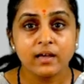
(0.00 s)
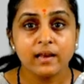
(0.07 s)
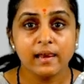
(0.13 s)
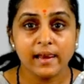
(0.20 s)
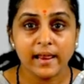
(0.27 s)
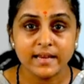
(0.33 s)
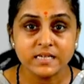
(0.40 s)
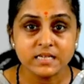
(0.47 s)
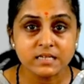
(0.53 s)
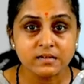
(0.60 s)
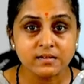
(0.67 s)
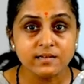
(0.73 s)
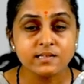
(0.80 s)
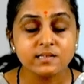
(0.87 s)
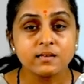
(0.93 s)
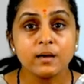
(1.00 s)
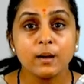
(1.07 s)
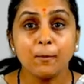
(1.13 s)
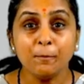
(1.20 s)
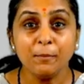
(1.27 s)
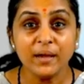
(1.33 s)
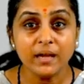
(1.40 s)
lentils,
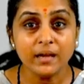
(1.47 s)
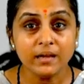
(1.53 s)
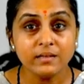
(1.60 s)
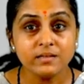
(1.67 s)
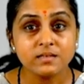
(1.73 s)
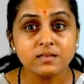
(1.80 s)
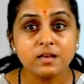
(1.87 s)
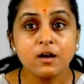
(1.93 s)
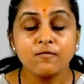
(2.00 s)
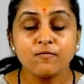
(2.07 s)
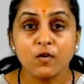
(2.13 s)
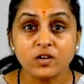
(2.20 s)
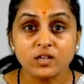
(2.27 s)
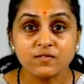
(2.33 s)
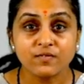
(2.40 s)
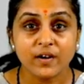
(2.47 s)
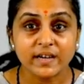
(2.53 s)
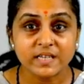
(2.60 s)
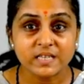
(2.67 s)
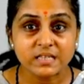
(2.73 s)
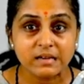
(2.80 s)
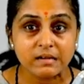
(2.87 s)
beans, fortified
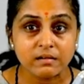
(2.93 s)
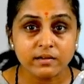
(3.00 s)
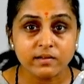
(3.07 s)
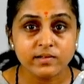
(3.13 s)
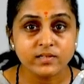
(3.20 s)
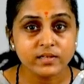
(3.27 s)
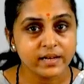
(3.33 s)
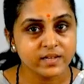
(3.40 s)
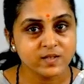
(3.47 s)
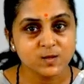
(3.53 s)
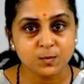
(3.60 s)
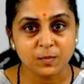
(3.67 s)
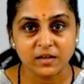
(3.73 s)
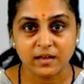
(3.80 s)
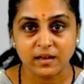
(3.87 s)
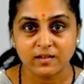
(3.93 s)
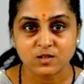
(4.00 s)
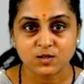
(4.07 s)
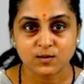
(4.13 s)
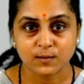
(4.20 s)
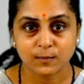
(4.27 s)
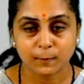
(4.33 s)
cereals and
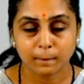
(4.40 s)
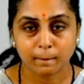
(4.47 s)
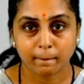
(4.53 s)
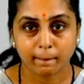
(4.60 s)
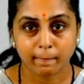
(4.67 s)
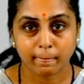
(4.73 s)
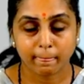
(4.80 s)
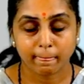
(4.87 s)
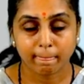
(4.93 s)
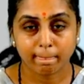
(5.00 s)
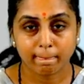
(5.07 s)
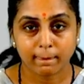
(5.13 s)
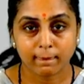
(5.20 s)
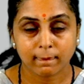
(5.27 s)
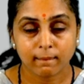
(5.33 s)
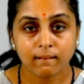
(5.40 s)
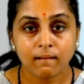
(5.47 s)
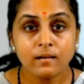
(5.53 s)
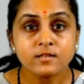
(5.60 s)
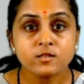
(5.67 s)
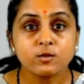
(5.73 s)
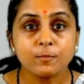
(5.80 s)
spinach.
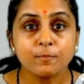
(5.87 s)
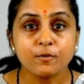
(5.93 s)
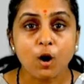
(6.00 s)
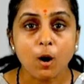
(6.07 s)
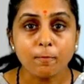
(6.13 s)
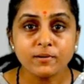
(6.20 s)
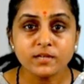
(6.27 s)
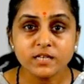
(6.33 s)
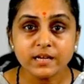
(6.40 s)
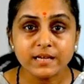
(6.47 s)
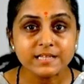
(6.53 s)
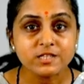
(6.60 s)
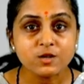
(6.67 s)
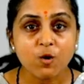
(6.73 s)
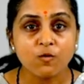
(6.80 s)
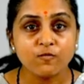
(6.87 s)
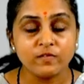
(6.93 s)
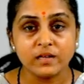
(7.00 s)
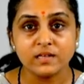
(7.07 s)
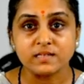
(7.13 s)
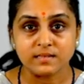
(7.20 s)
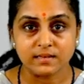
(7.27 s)
So the properties of
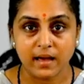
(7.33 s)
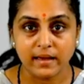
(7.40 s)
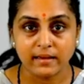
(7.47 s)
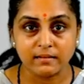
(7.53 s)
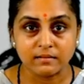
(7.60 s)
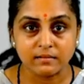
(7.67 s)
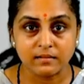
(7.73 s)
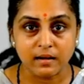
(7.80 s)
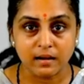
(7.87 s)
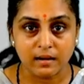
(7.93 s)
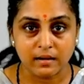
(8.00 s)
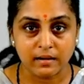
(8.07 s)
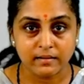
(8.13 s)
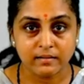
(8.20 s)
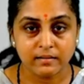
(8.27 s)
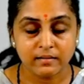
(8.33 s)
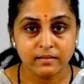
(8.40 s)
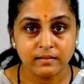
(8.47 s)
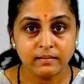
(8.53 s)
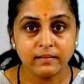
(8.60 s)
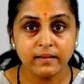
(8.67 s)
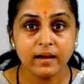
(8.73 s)
this iron are
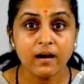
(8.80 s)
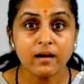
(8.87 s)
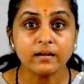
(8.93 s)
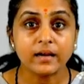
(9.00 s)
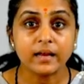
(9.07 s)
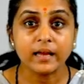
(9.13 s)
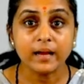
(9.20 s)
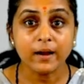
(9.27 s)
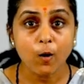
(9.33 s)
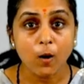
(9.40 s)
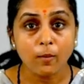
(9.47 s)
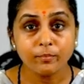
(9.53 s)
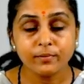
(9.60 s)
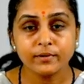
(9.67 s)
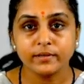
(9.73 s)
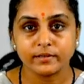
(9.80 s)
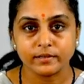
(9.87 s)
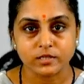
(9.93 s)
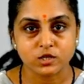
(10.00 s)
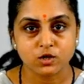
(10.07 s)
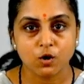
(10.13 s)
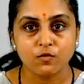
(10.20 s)
they are key
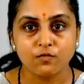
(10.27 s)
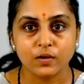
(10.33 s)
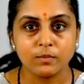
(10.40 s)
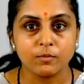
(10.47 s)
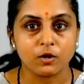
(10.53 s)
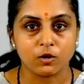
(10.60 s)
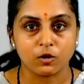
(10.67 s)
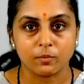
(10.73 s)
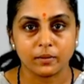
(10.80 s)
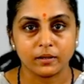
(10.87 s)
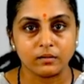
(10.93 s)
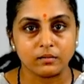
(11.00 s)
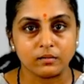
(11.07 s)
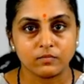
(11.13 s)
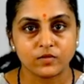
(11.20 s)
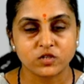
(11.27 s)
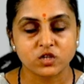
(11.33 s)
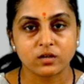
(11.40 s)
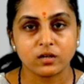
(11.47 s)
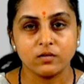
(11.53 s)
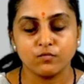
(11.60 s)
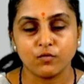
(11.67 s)
component of hemoglobin which are
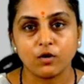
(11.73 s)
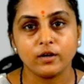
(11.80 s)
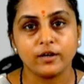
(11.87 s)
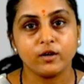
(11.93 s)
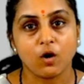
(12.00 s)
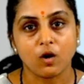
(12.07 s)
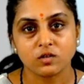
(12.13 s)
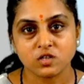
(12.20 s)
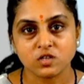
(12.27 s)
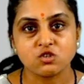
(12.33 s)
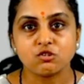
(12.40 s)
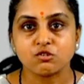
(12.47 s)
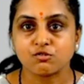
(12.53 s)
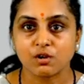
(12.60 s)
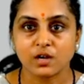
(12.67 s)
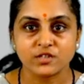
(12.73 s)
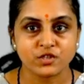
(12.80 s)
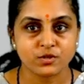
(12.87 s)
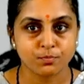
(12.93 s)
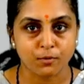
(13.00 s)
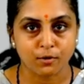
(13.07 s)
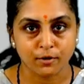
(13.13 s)
involved in oxygen
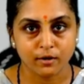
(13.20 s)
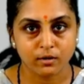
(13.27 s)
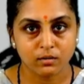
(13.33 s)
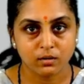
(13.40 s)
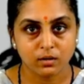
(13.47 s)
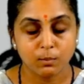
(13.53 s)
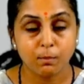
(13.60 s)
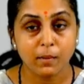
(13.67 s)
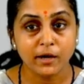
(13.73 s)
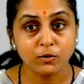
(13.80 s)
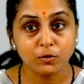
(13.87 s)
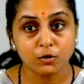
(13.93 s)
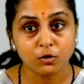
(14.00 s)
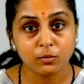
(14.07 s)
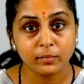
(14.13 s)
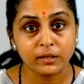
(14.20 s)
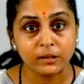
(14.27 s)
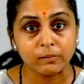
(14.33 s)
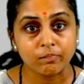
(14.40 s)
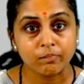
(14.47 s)
transport. Myoglobin